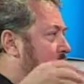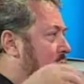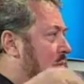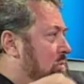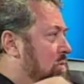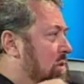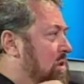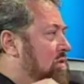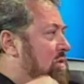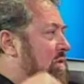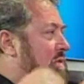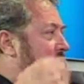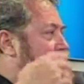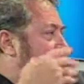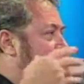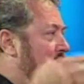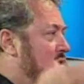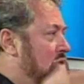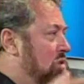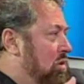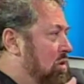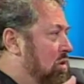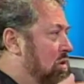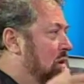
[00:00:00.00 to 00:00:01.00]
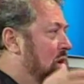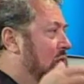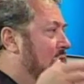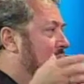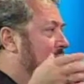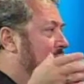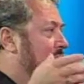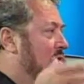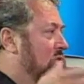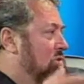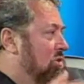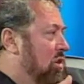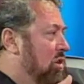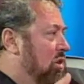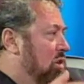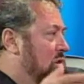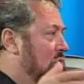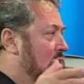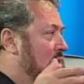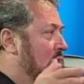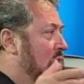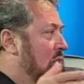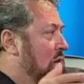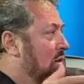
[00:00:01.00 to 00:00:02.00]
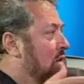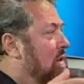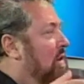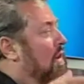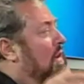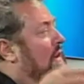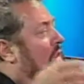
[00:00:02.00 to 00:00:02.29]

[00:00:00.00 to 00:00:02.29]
preservation and the legacy you're going to leave.